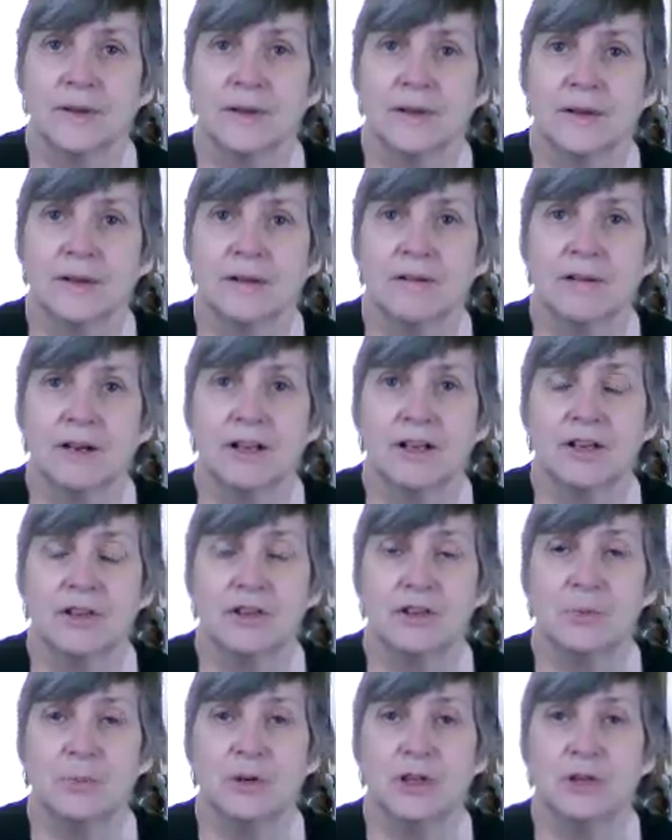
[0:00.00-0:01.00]
Now I'd like
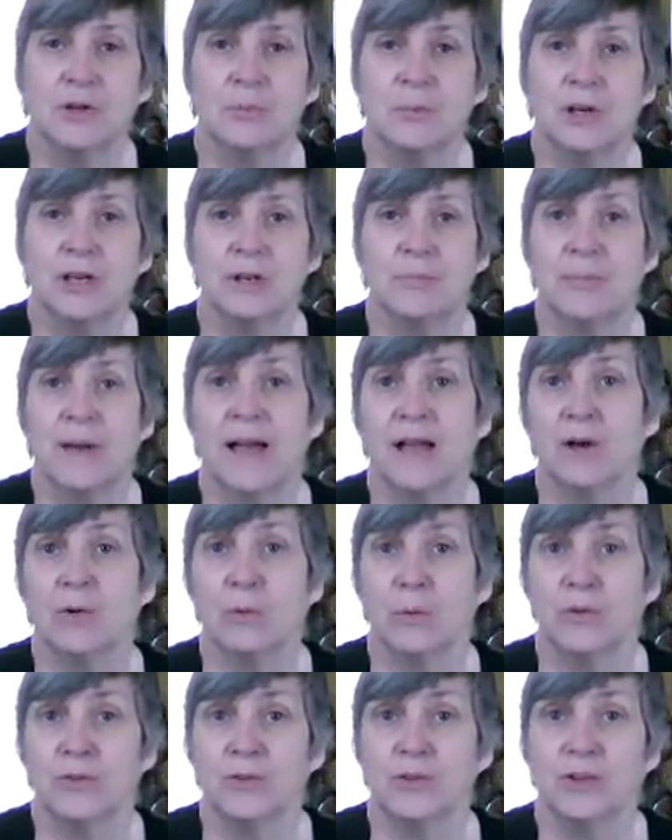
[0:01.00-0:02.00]
you to bring your mind back
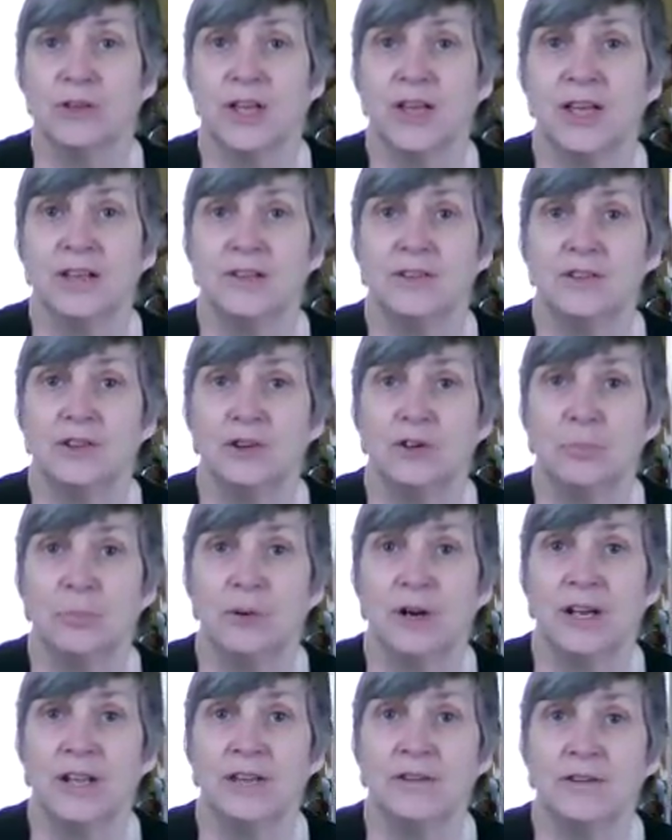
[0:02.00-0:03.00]
once again to your
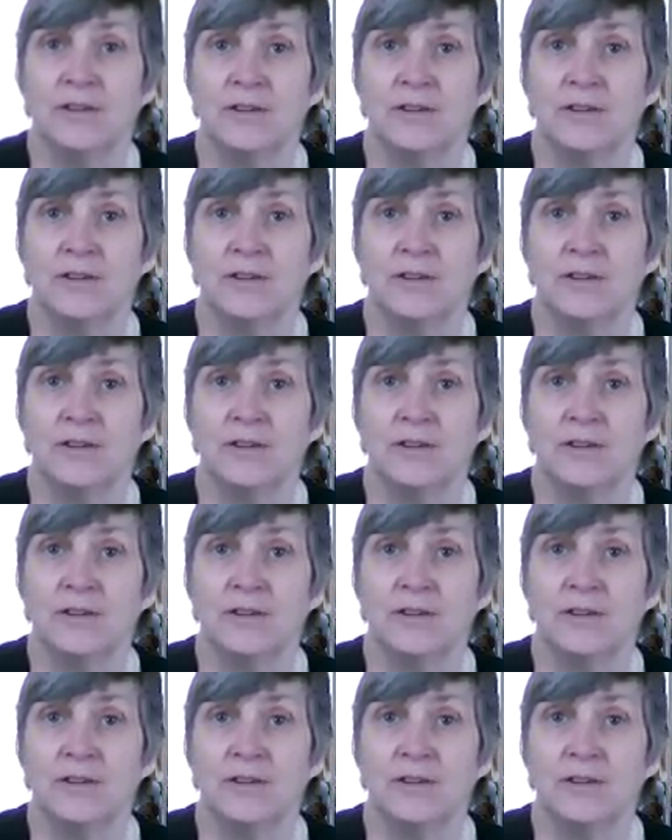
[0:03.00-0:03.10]
breath.